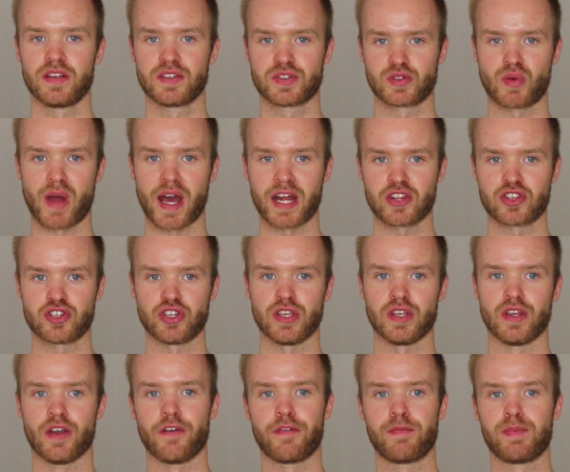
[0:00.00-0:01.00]

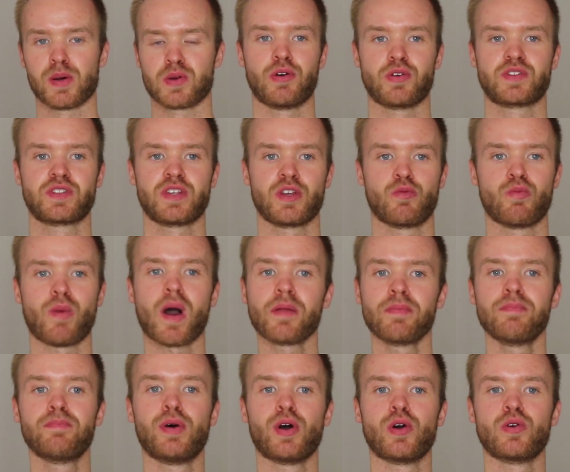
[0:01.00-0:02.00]
strategy of posting
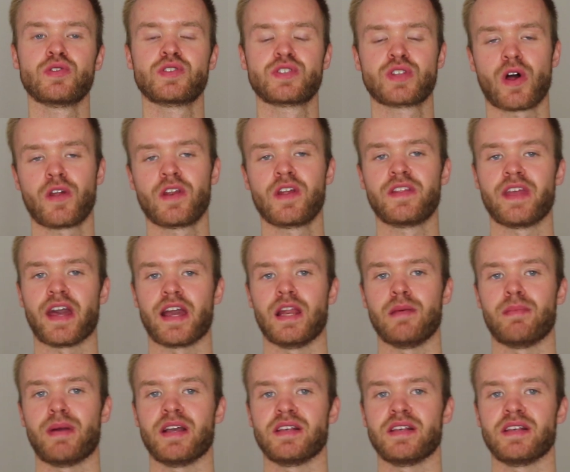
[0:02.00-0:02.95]
one post on a daily